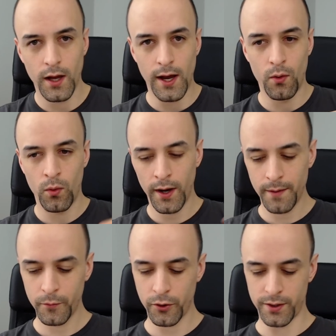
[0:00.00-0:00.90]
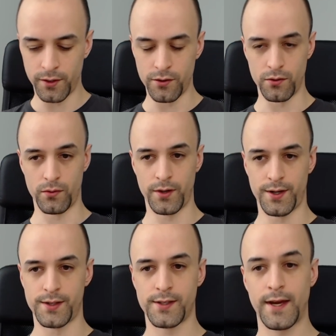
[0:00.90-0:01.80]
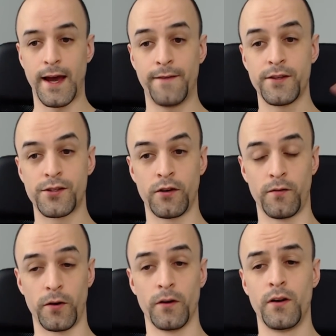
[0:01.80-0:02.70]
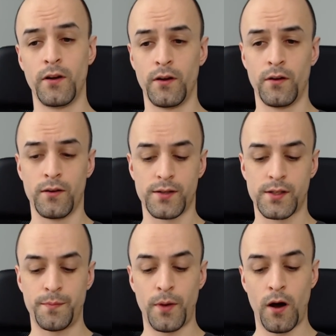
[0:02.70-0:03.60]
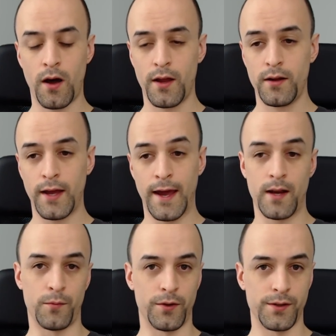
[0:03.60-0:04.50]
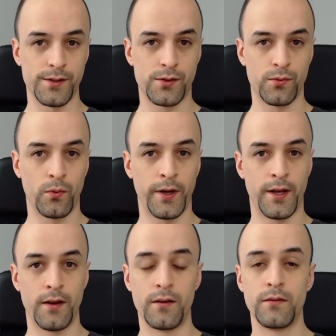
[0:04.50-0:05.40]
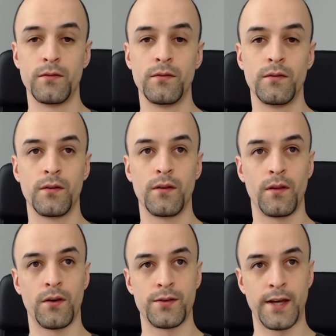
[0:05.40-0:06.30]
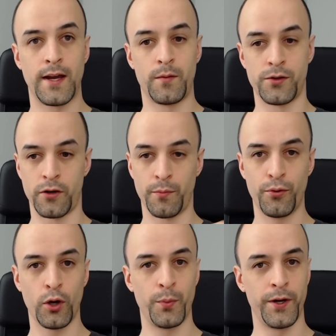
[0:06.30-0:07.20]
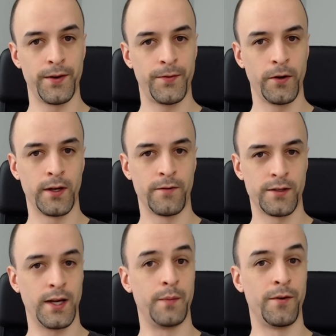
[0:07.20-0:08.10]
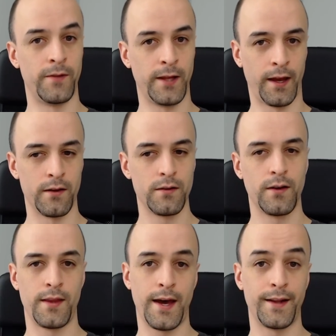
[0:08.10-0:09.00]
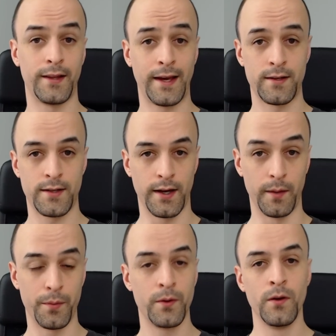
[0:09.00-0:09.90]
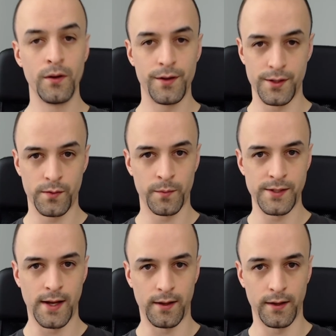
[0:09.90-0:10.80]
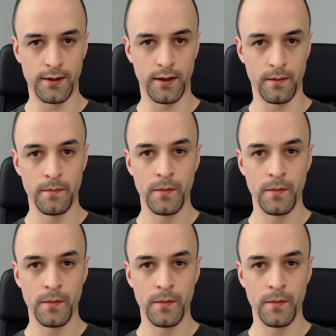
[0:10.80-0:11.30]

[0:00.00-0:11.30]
what I'm going to do is have the server spawn animals when those animals are appropriate for a given type of land, and that land type is from satellite data.